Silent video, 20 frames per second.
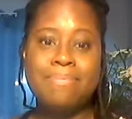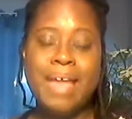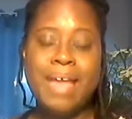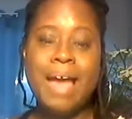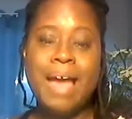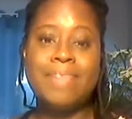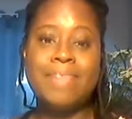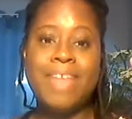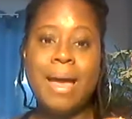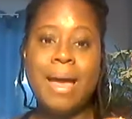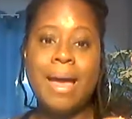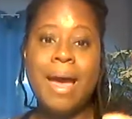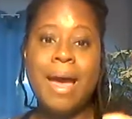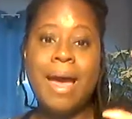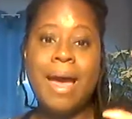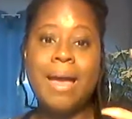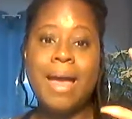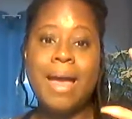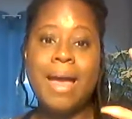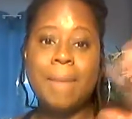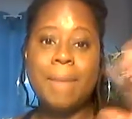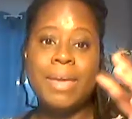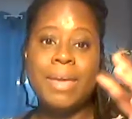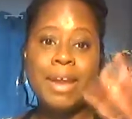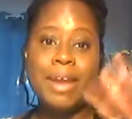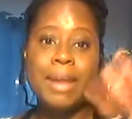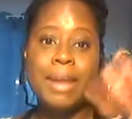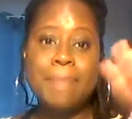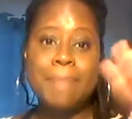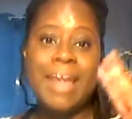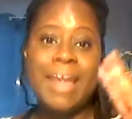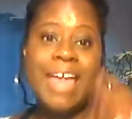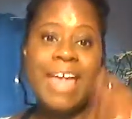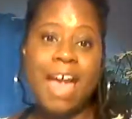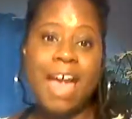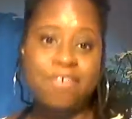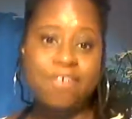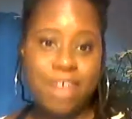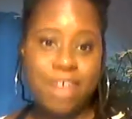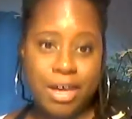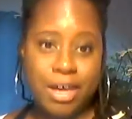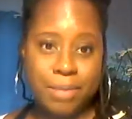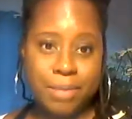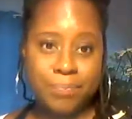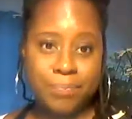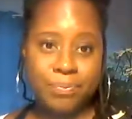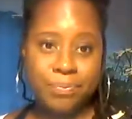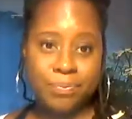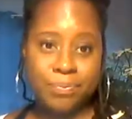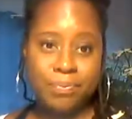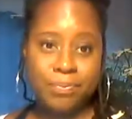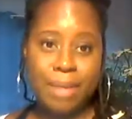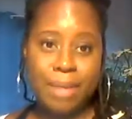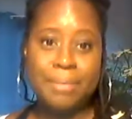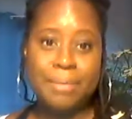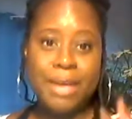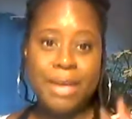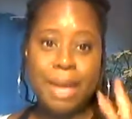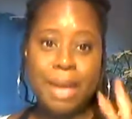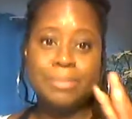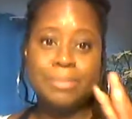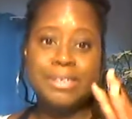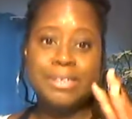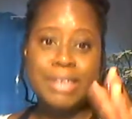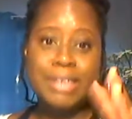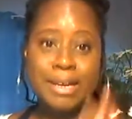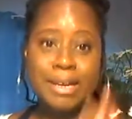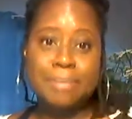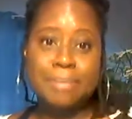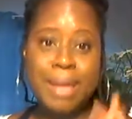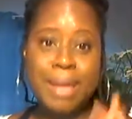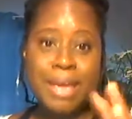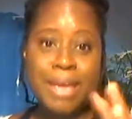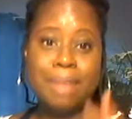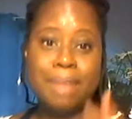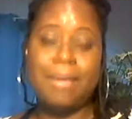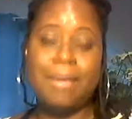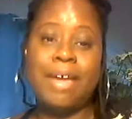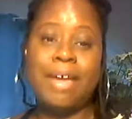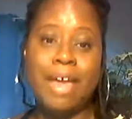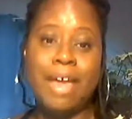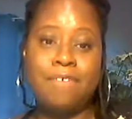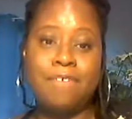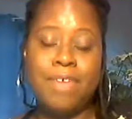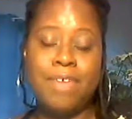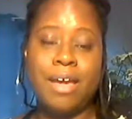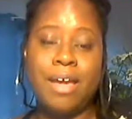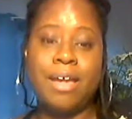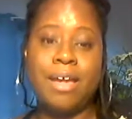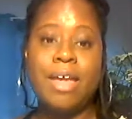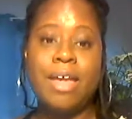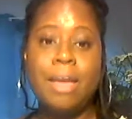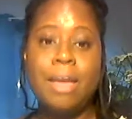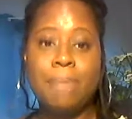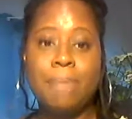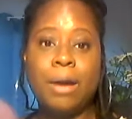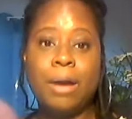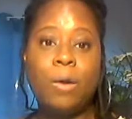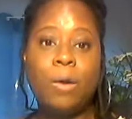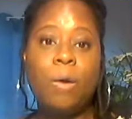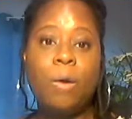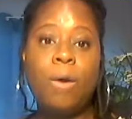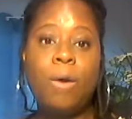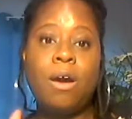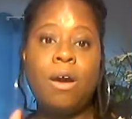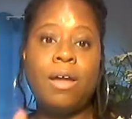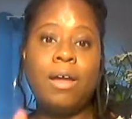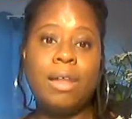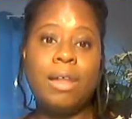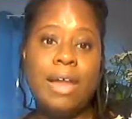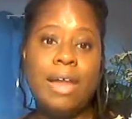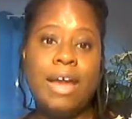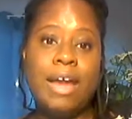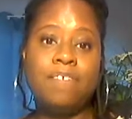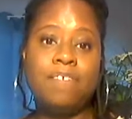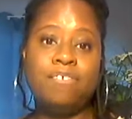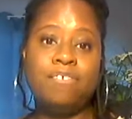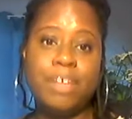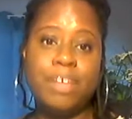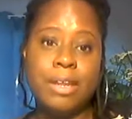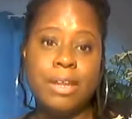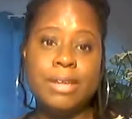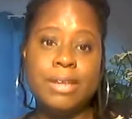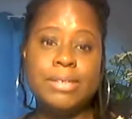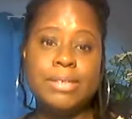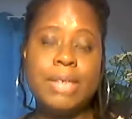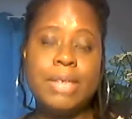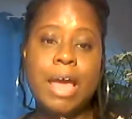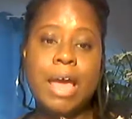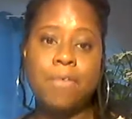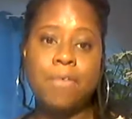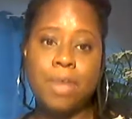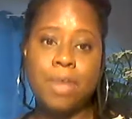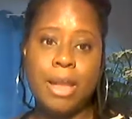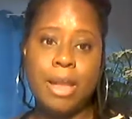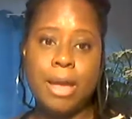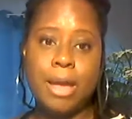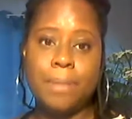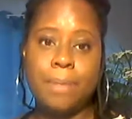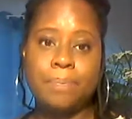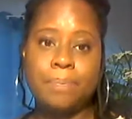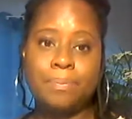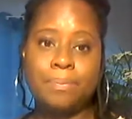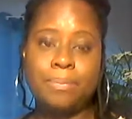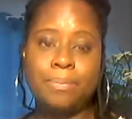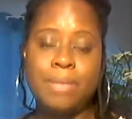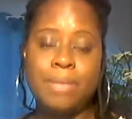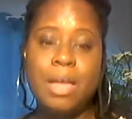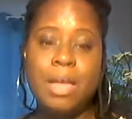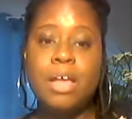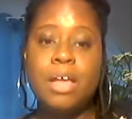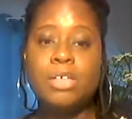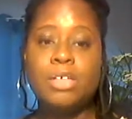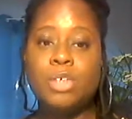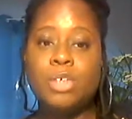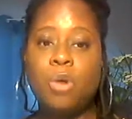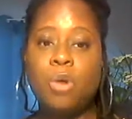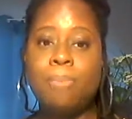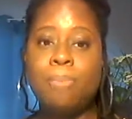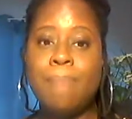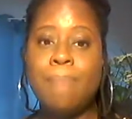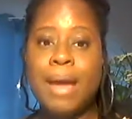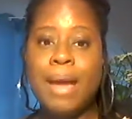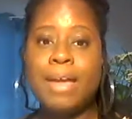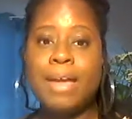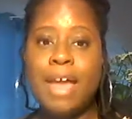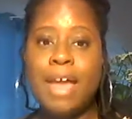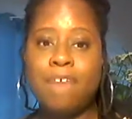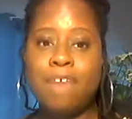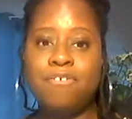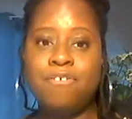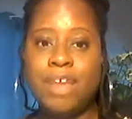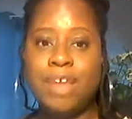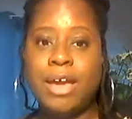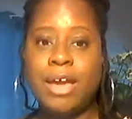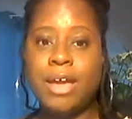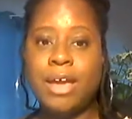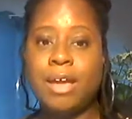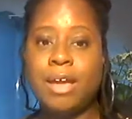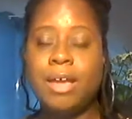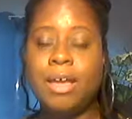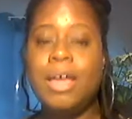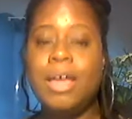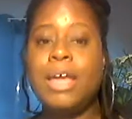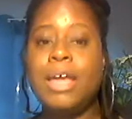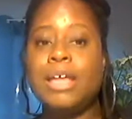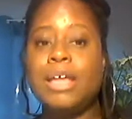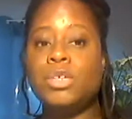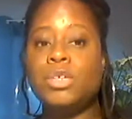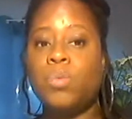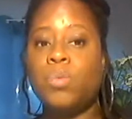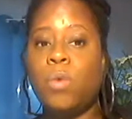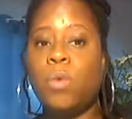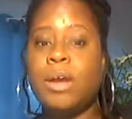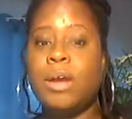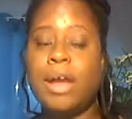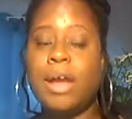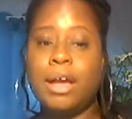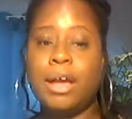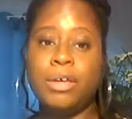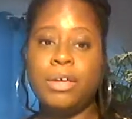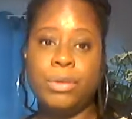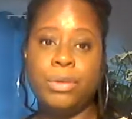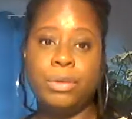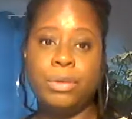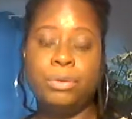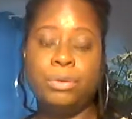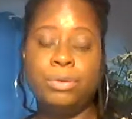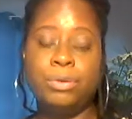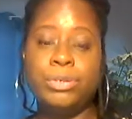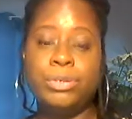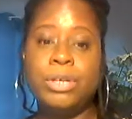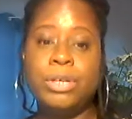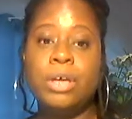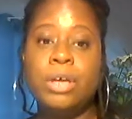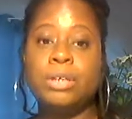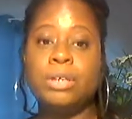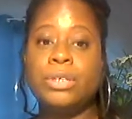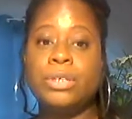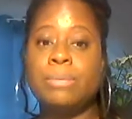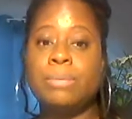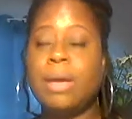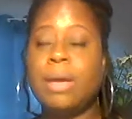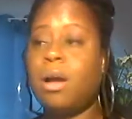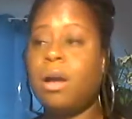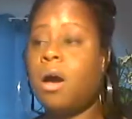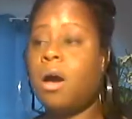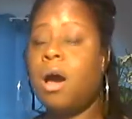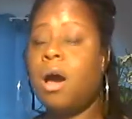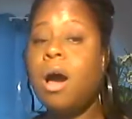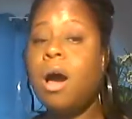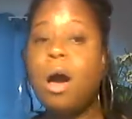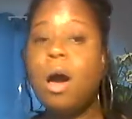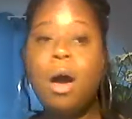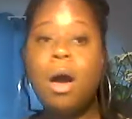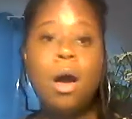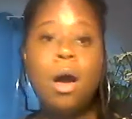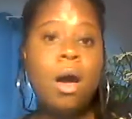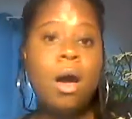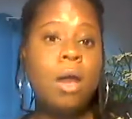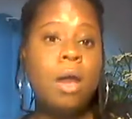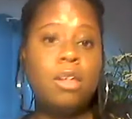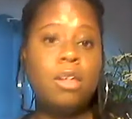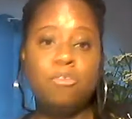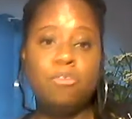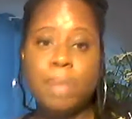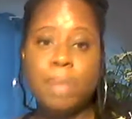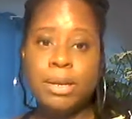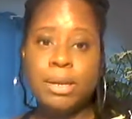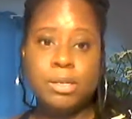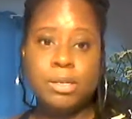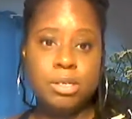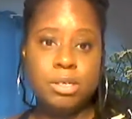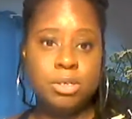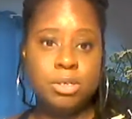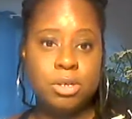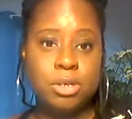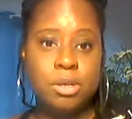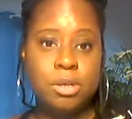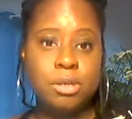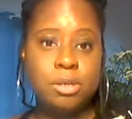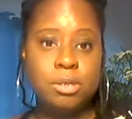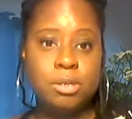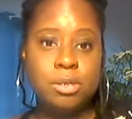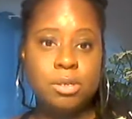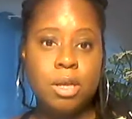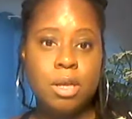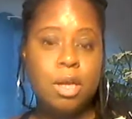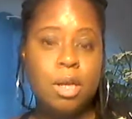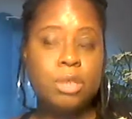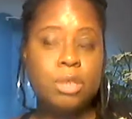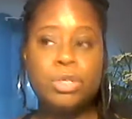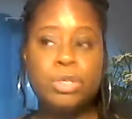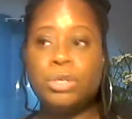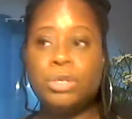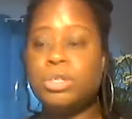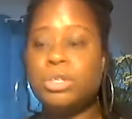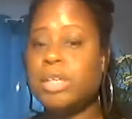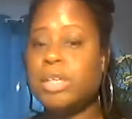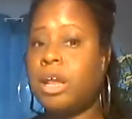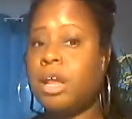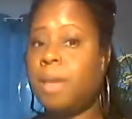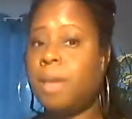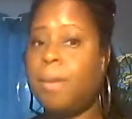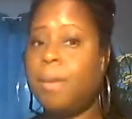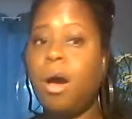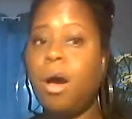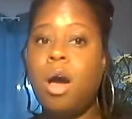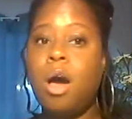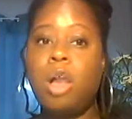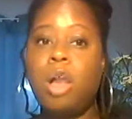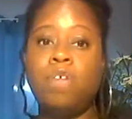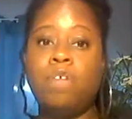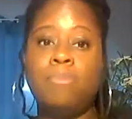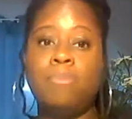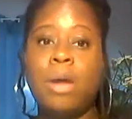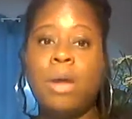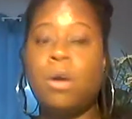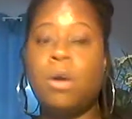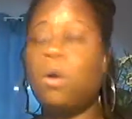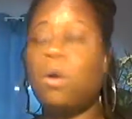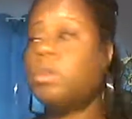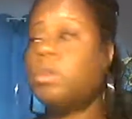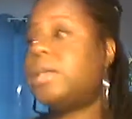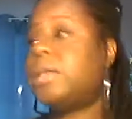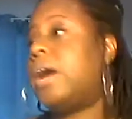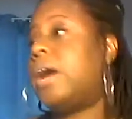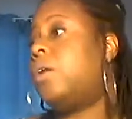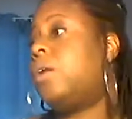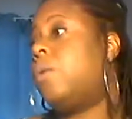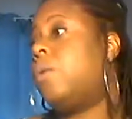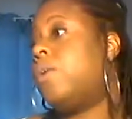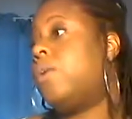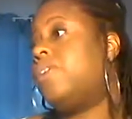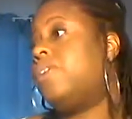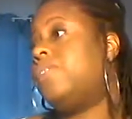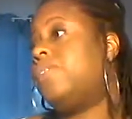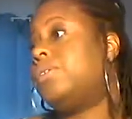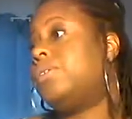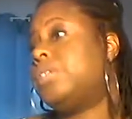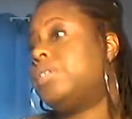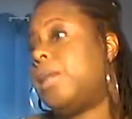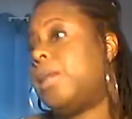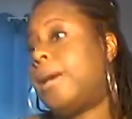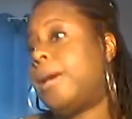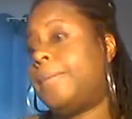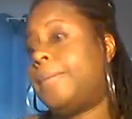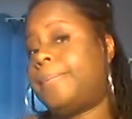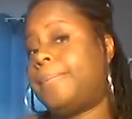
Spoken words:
that I'm getting in my cafe. I'm sitting in my cafe, my core aligned feelings every day. So my cafe is what I use to make all of my decisions, to set up all of my goals. How do I want to feel today?